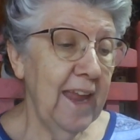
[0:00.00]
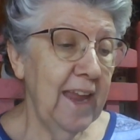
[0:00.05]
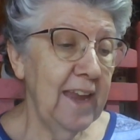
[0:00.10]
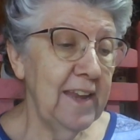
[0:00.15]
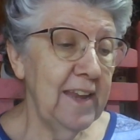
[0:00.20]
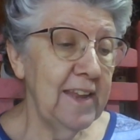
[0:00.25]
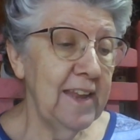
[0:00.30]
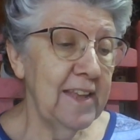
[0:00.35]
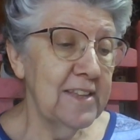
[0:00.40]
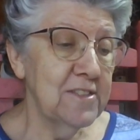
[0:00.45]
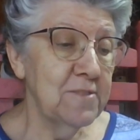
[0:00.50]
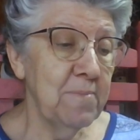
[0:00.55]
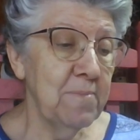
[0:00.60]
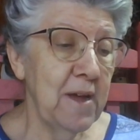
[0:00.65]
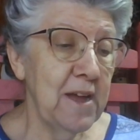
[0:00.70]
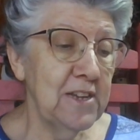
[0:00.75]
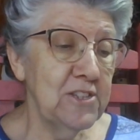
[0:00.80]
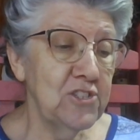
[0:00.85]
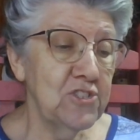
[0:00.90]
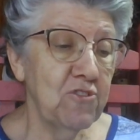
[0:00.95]
eating his
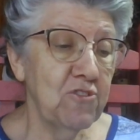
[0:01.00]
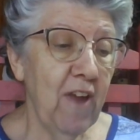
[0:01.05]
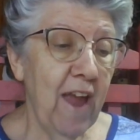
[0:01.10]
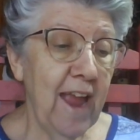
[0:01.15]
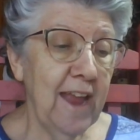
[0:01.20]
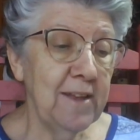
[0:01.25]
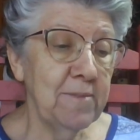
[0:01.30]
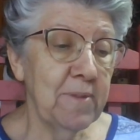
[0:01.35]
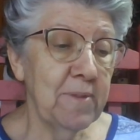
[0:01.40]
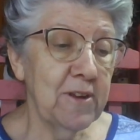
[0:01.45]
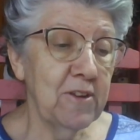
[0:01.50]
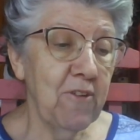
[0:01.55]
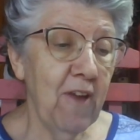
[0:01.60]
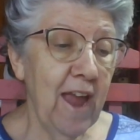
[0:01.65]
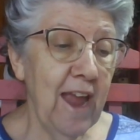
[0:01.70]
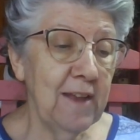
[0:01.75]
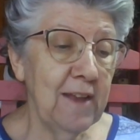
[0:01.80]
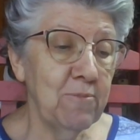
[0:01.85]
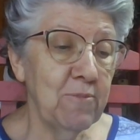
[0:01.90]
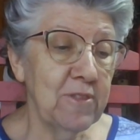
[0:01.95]
mush grain by
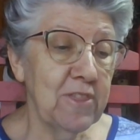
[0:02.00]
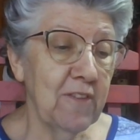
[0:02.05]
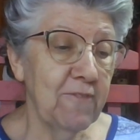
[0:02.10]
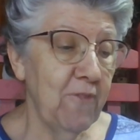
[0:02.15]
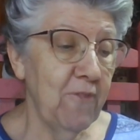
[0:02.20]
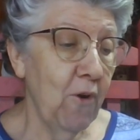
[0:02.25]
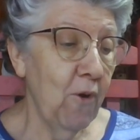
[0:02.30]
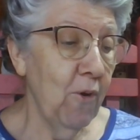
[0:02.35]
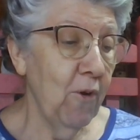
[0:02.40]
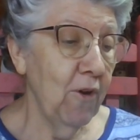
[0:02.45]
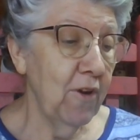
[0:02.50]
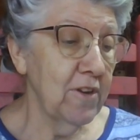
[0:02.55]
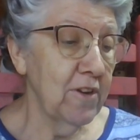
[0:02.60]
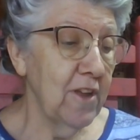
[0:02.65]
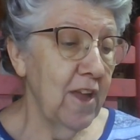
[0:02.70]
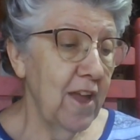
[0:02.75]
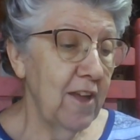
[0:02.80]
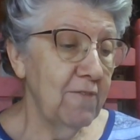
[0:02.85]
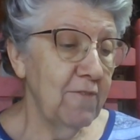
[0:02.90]
grain with a fork,